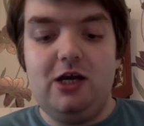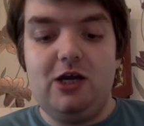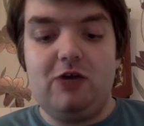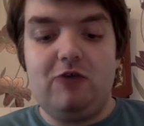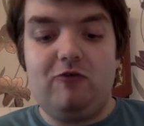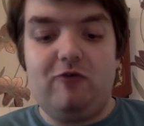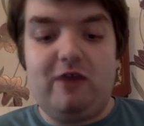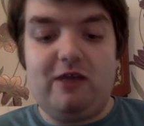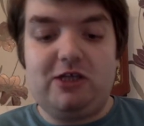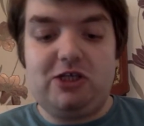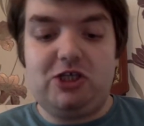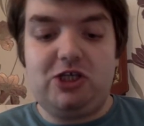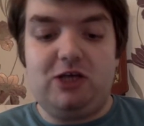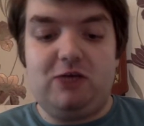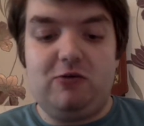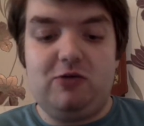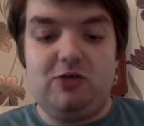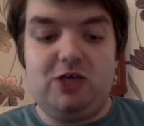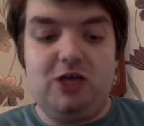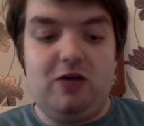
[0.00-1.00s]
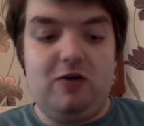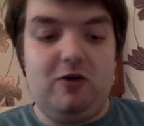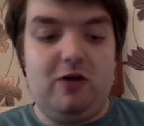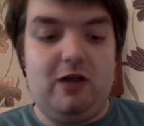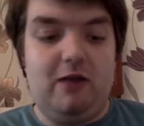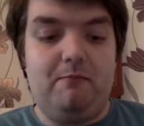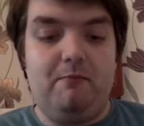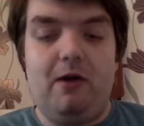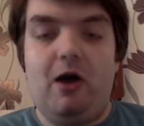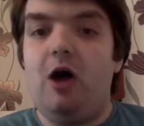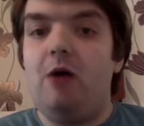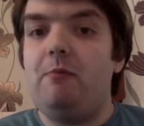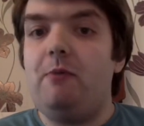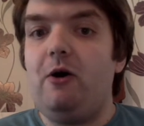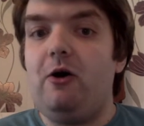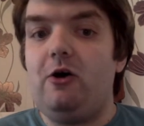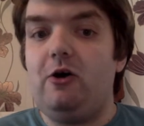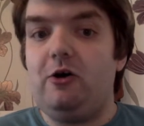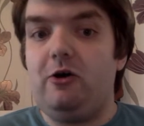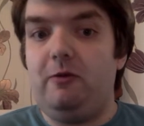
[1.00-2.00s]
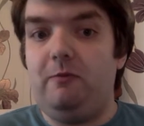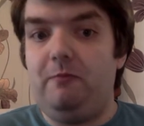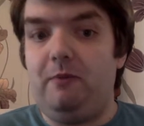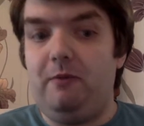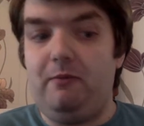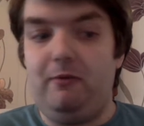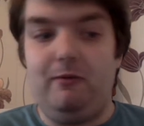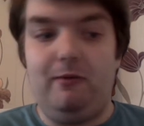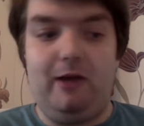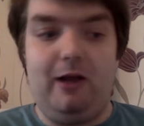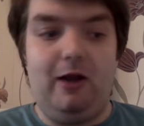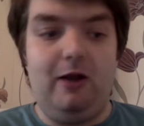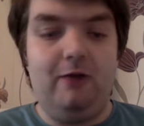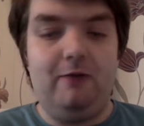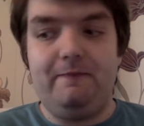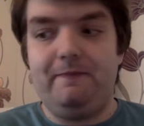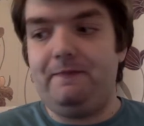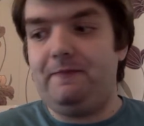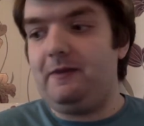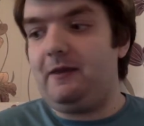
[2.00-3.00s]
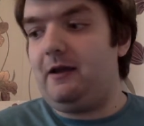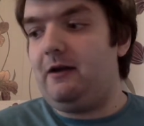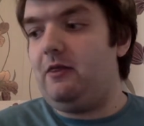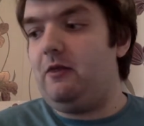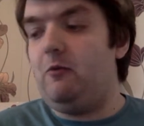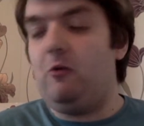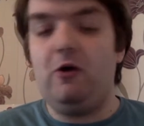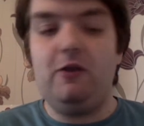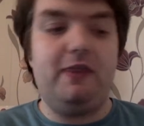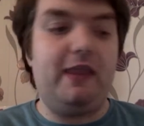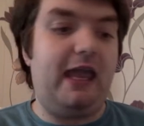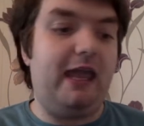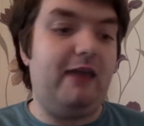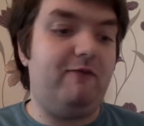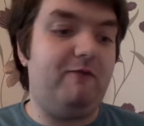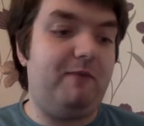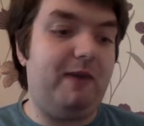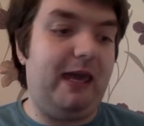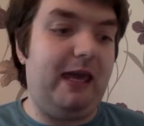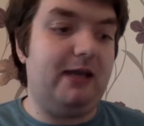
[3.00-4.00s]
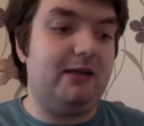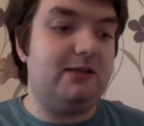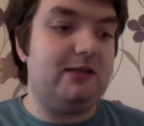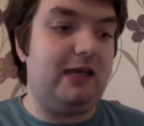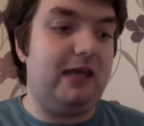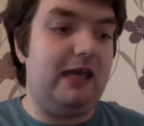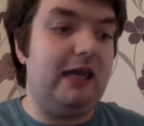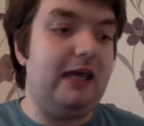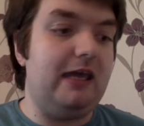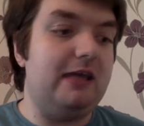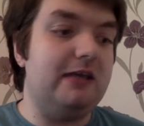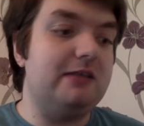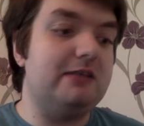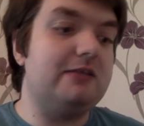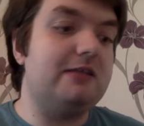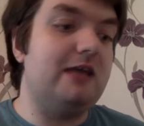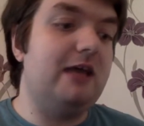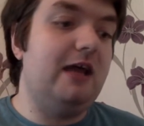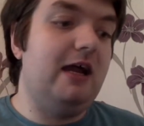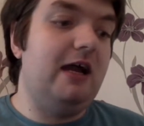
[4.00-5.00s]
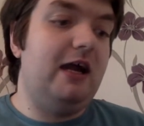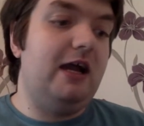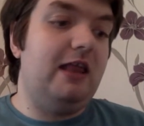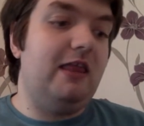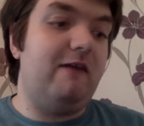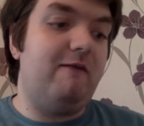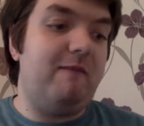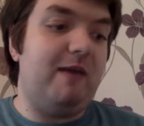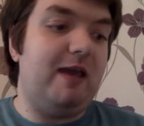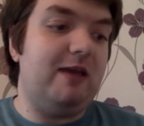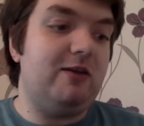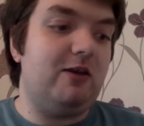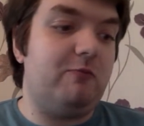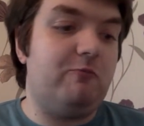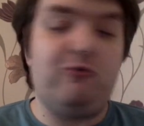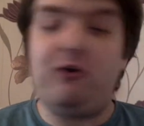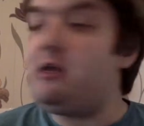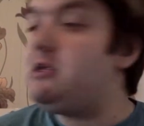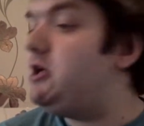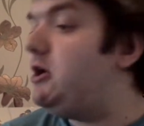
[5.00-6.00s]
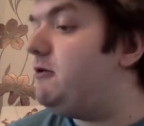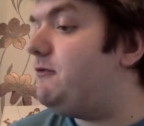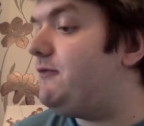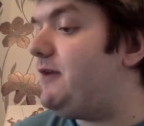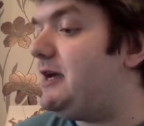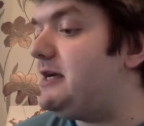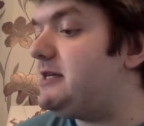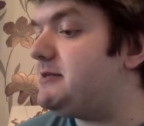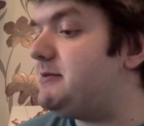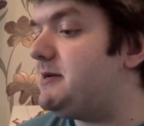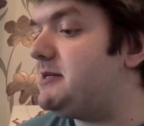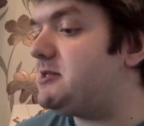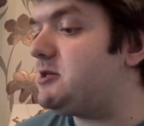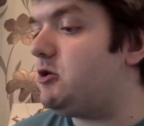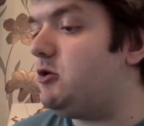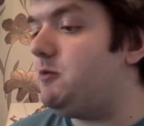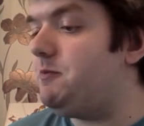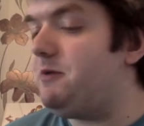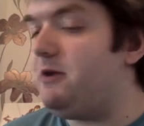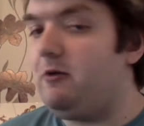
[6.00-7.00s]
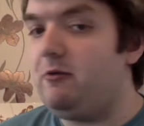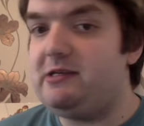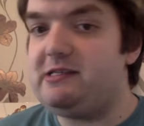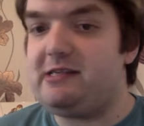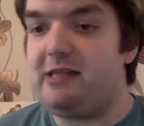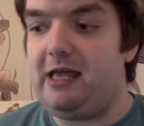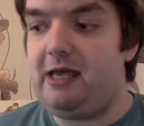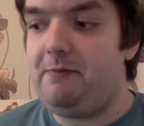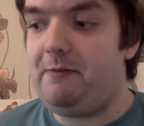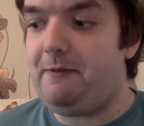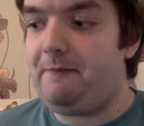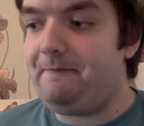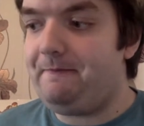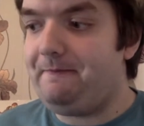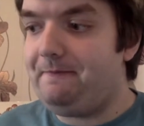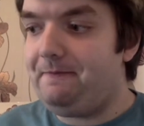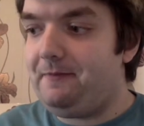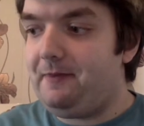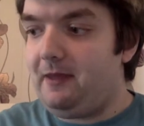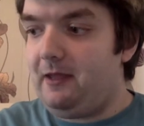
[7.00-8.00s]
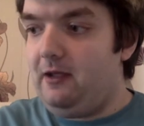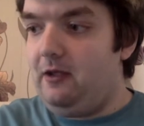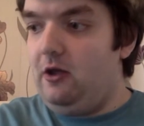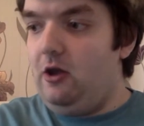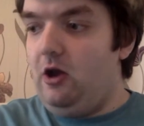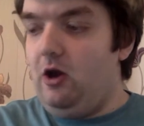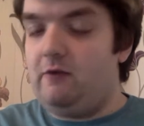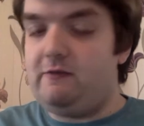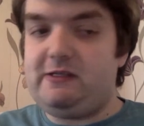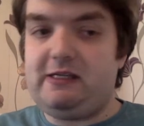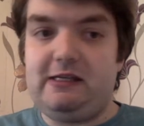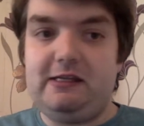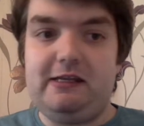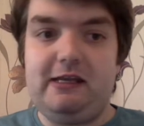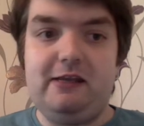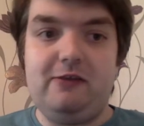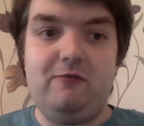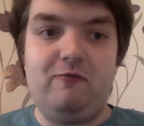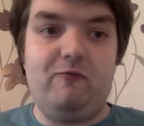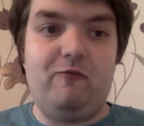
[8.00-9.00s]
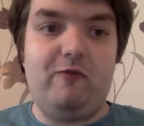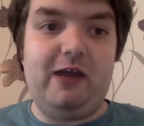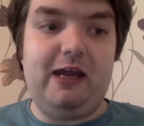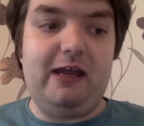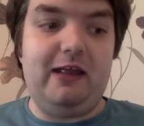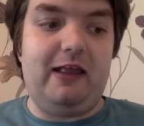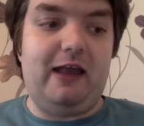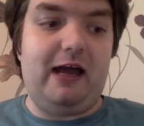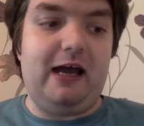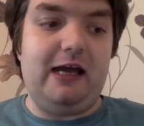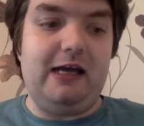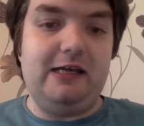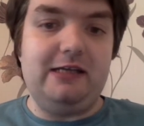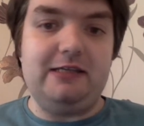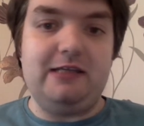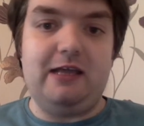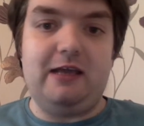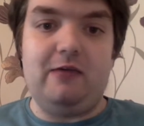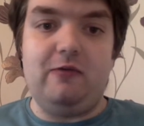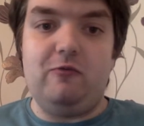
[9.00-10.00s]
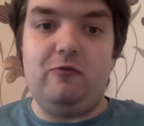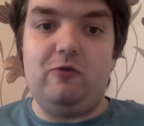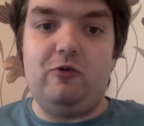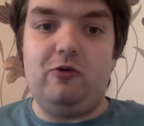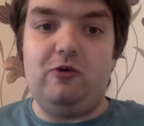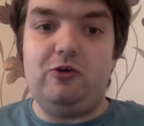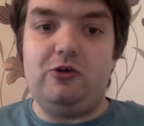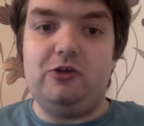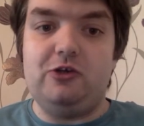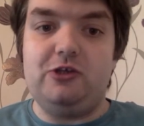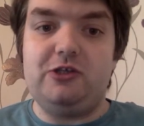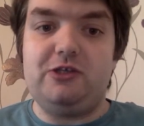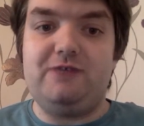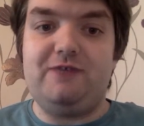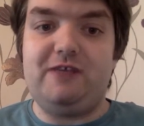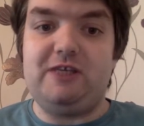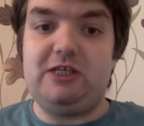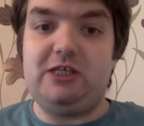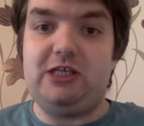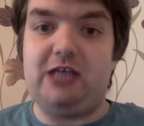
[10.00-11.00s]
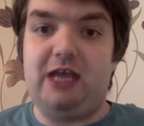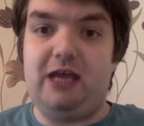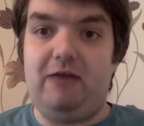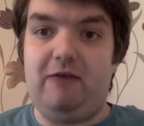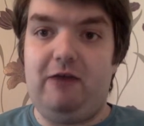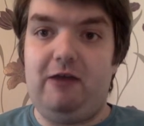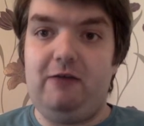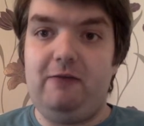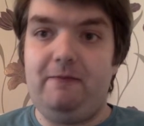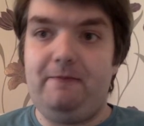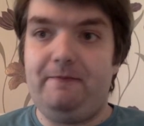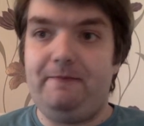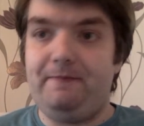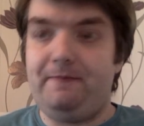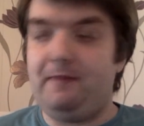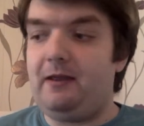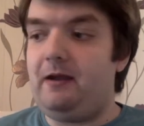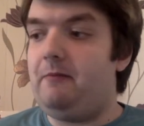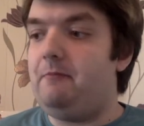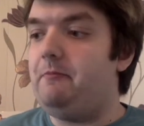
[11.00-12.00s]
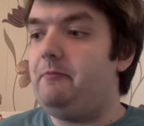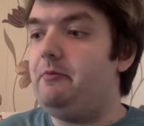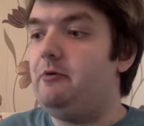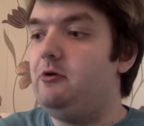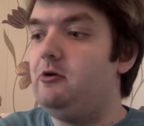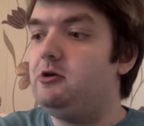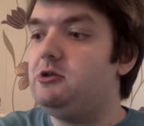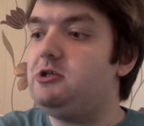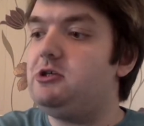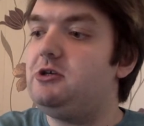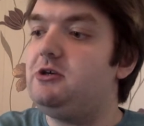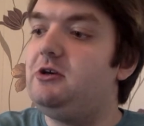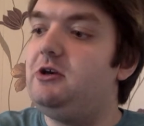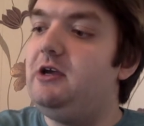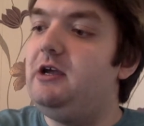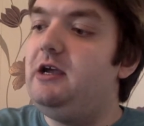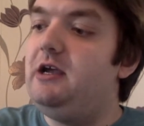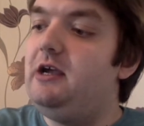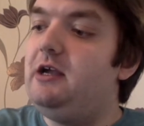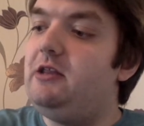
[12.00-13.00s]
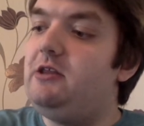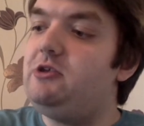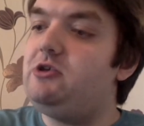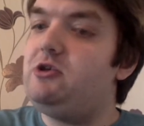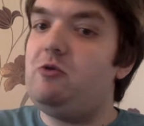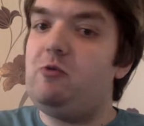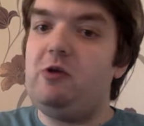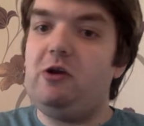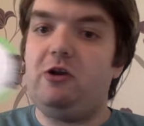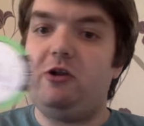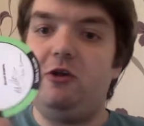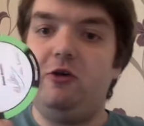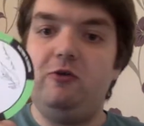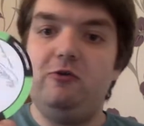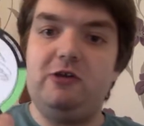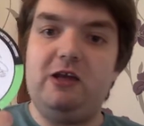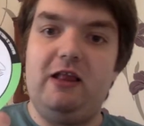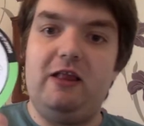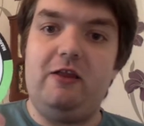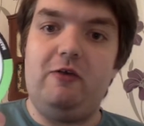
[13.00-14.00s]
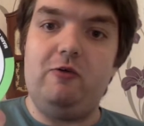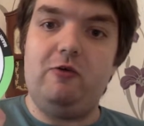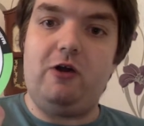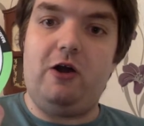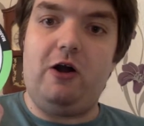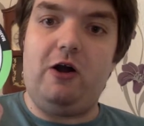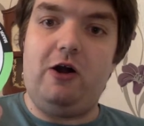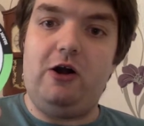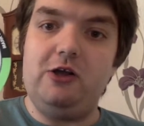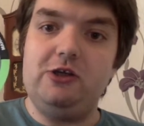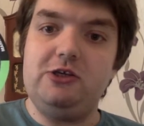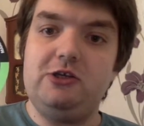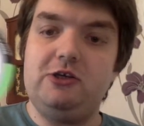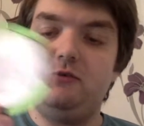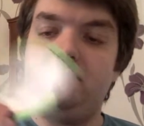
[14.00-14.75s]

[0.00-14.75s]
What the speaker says: Grass Shower Gel, and Marbar Bubble Bath. The one they've picked is, they've made a brand new face mask called Beauty Sleep. Obviously didn't realise it was vegetarian, but do include a little card,